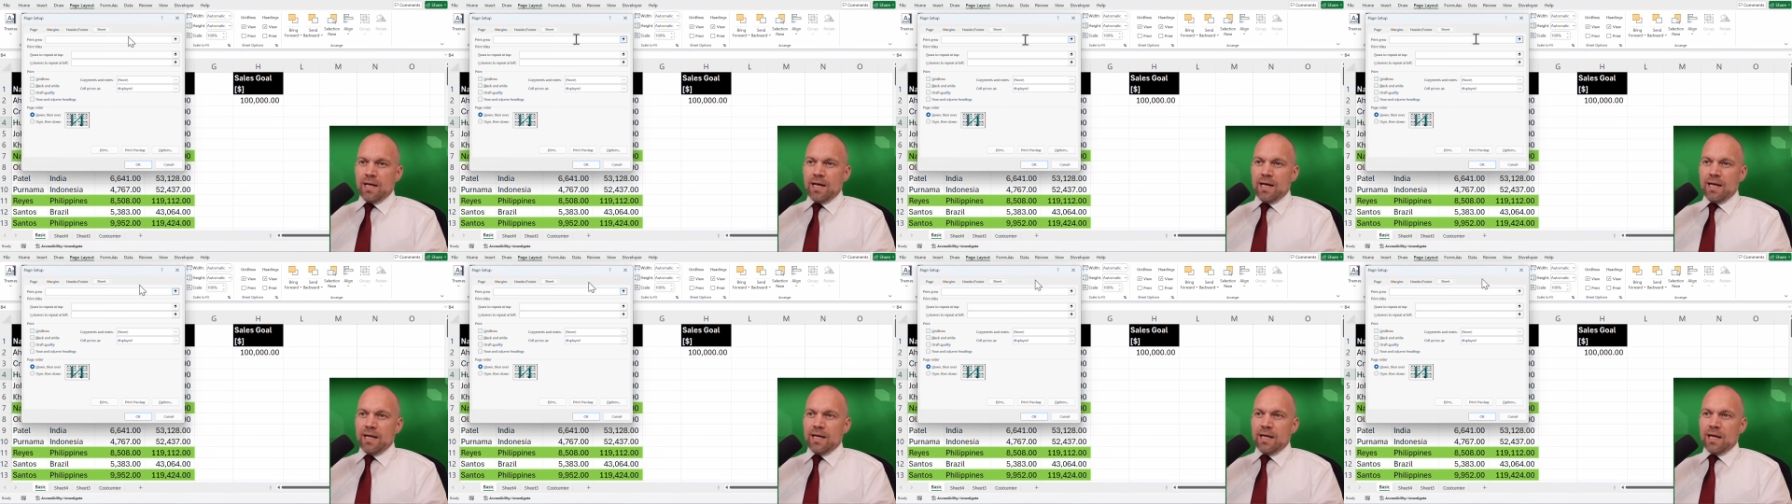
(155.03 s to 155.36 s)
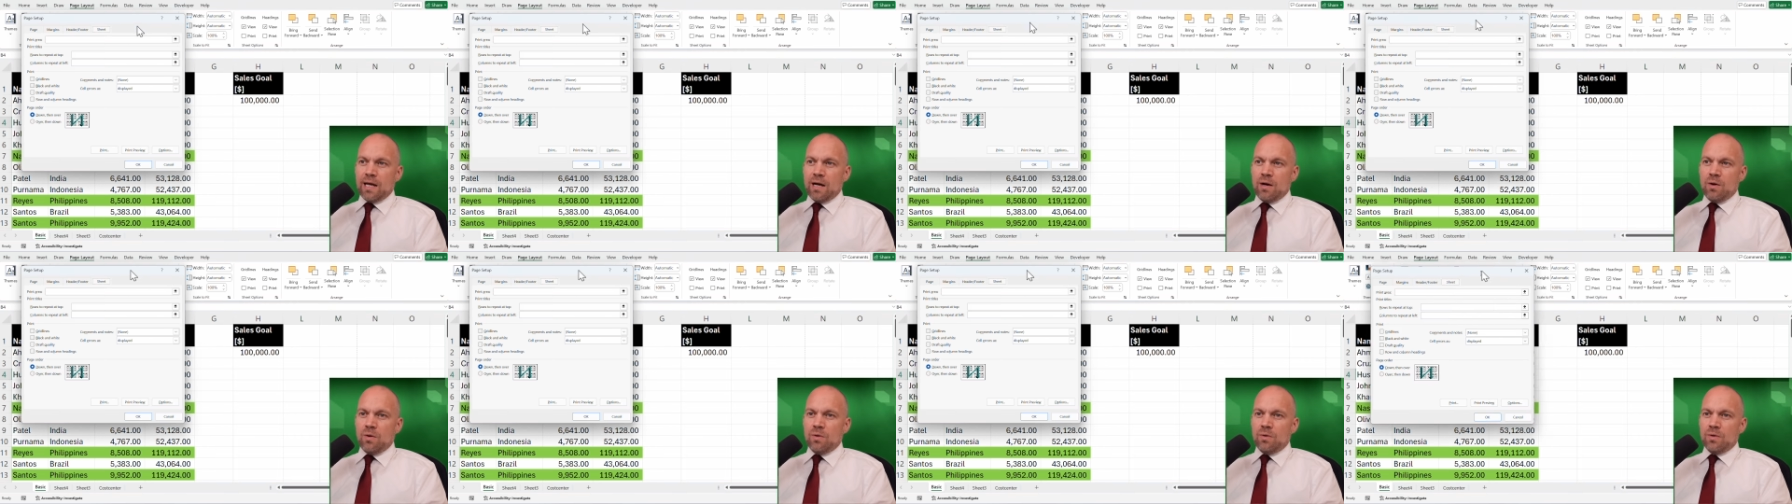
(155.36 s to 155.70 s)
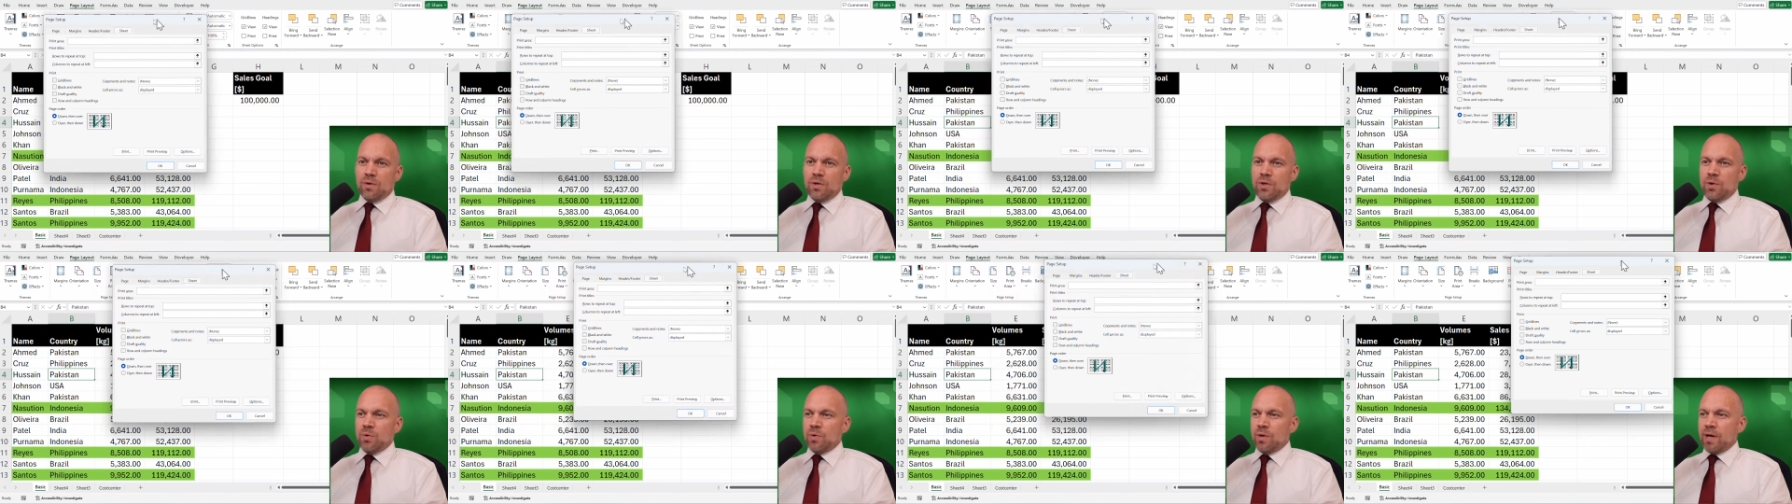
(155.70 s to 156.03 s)
And now
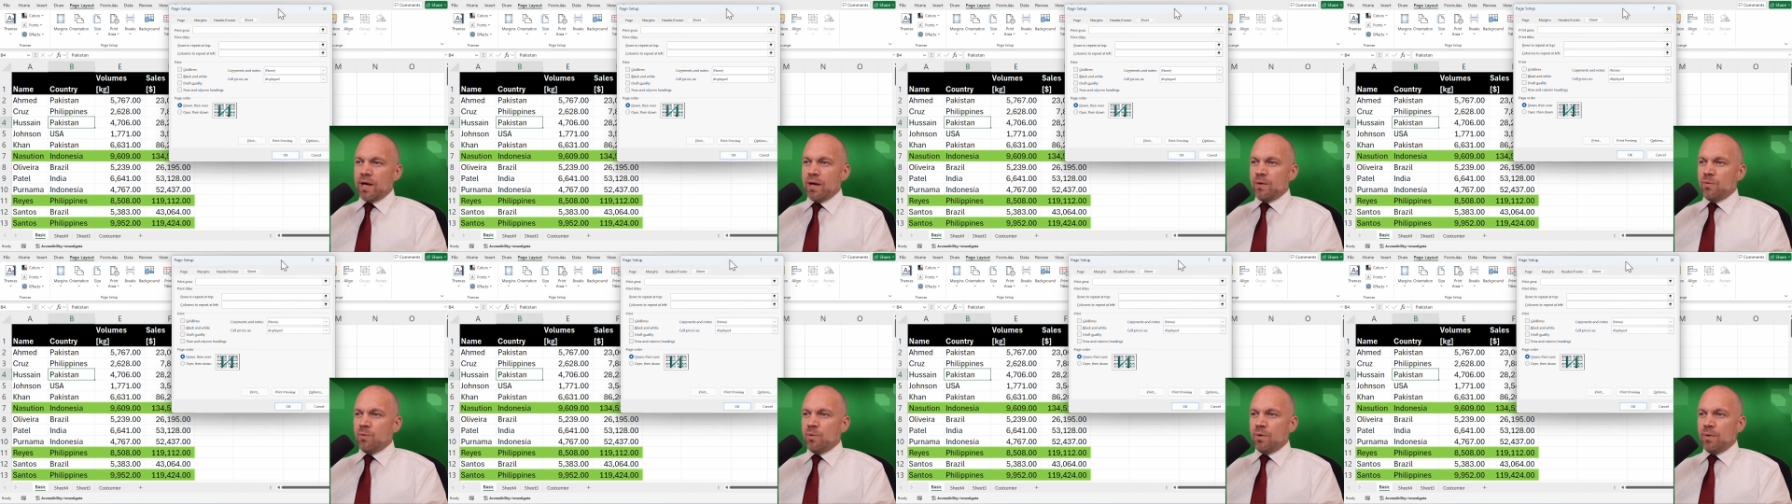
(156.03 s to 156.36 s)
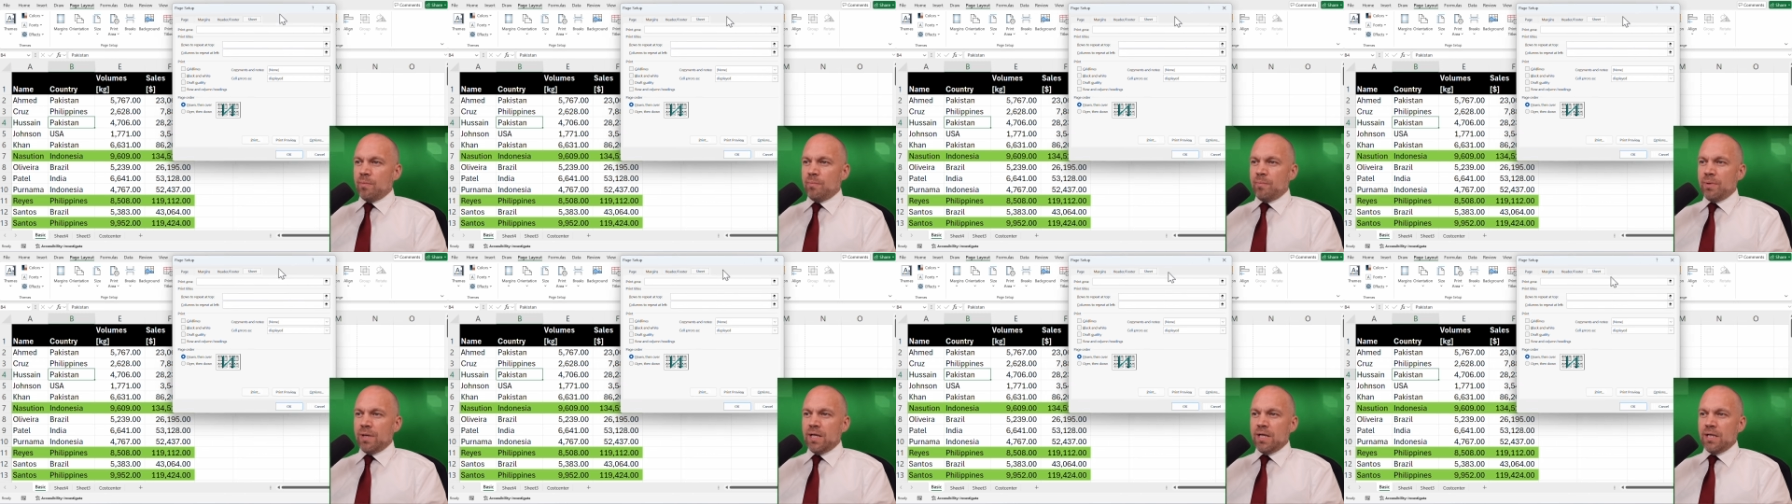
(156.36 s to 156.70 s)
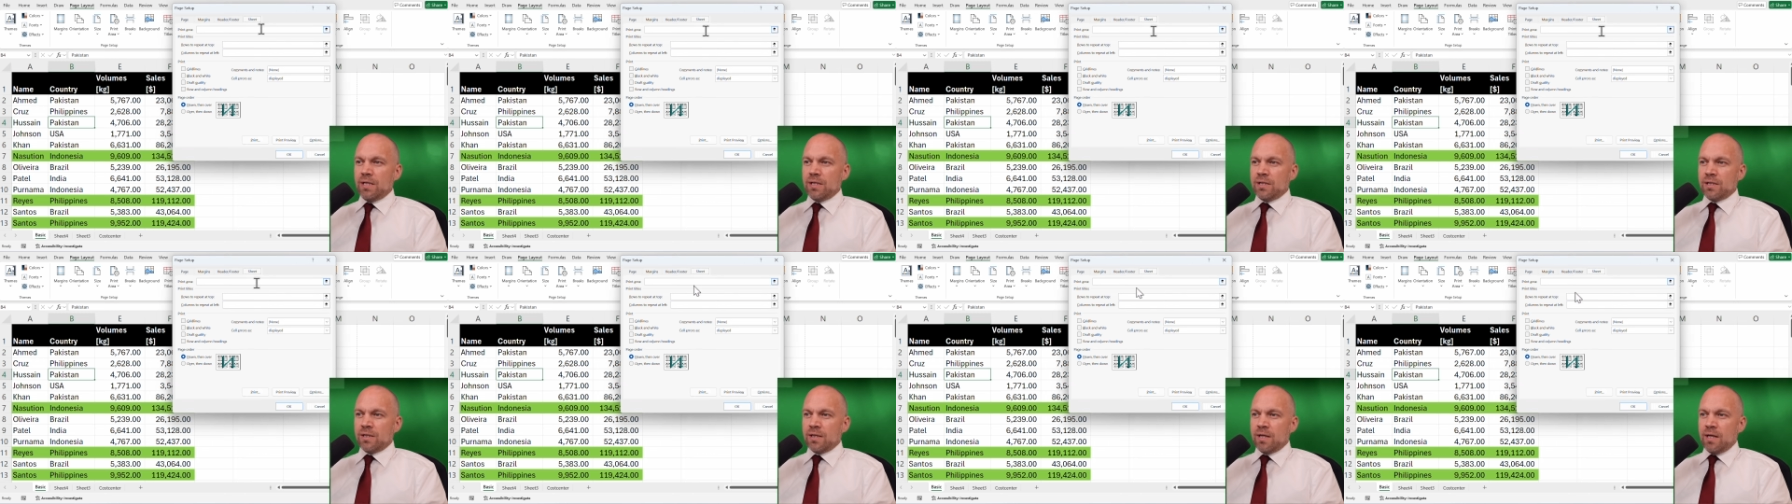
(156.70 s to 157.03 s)
you can
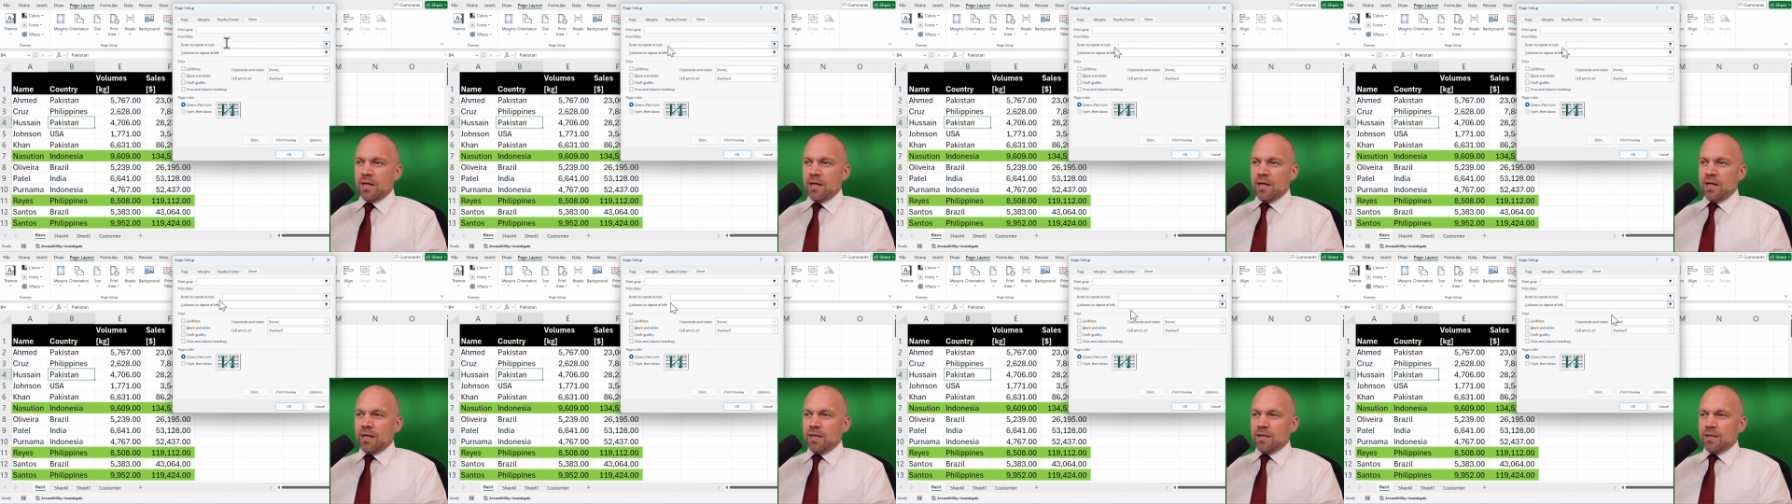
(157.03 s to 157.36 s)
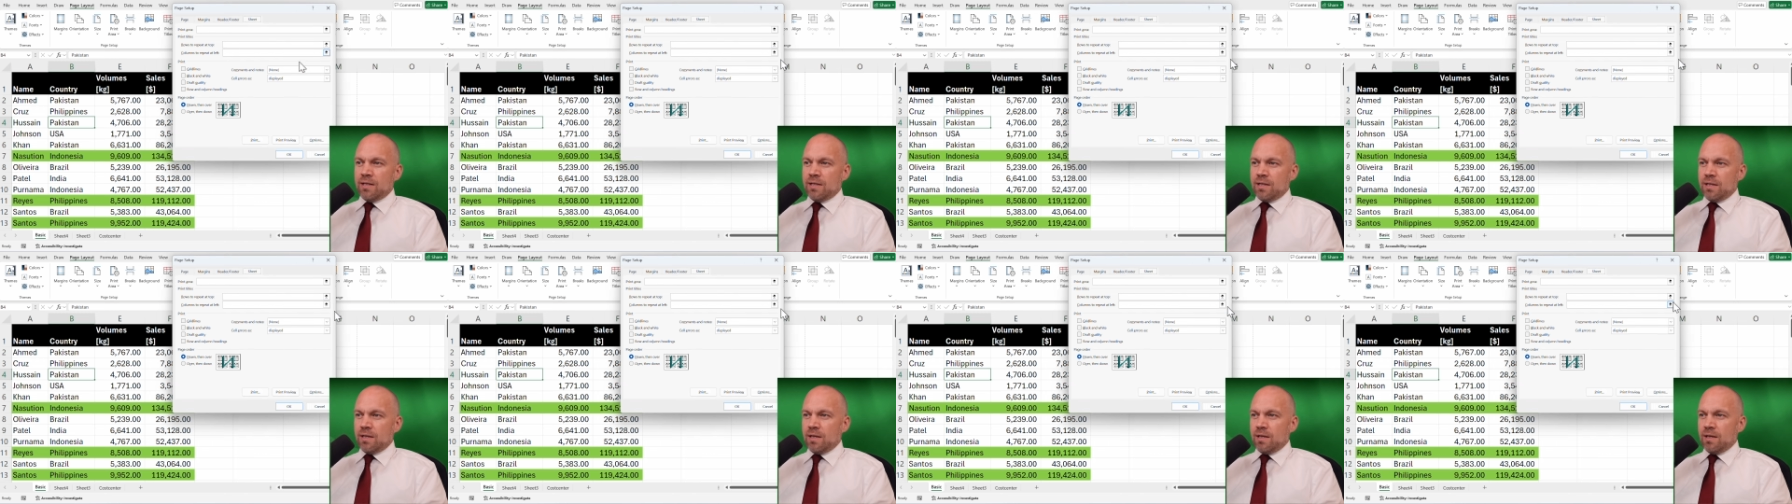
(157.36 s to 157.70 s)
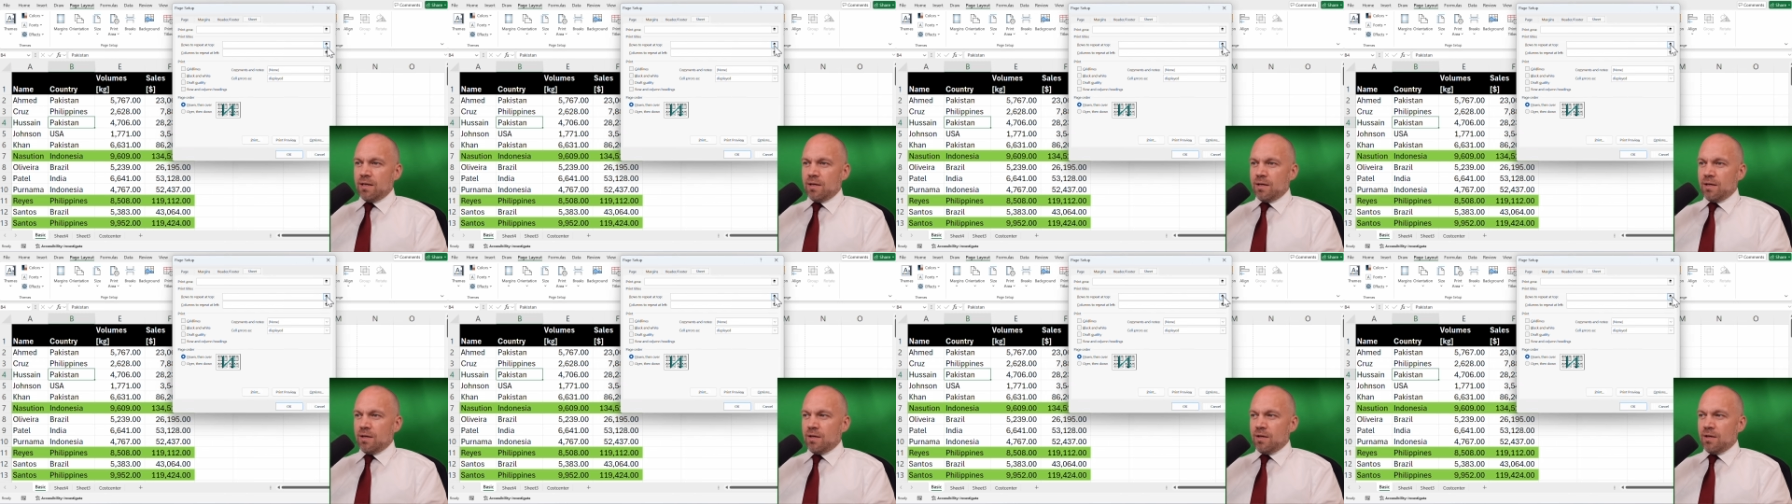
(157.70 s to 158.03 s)
repeat the